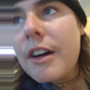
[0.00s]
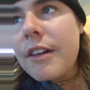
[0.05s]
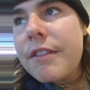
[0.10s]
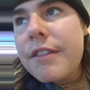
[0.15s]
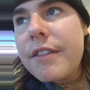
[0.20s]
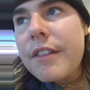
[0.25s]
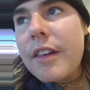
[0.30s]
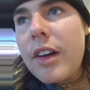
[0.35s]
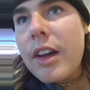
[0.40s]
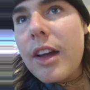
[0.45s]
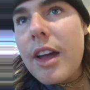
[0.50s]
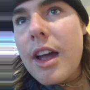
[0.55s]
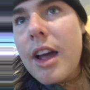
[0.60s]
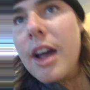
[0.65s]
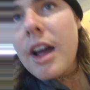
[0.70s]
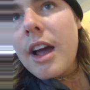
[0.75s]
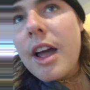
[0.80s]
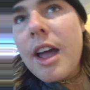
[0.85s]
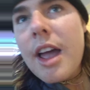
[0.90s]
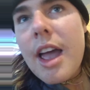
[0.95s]
of
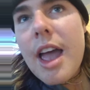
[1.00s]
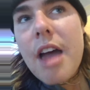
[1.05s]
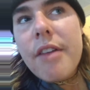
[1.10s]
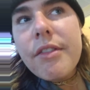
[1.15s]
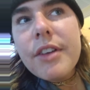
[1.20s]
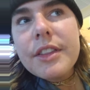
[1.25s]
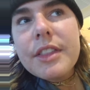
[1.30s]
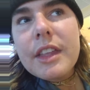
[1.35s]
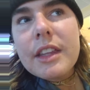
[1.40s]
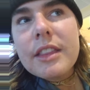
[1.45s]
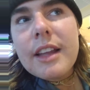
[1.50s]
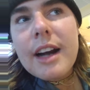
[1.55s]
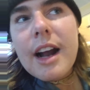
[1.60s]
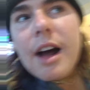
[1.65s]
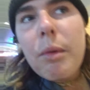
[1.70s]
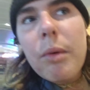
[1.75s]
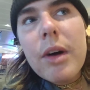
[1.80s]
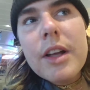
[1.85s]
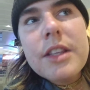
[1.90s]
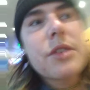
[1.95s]
everything that
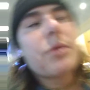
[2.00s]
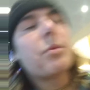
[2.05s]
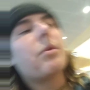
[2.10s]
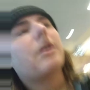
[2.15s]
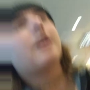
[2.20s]
I once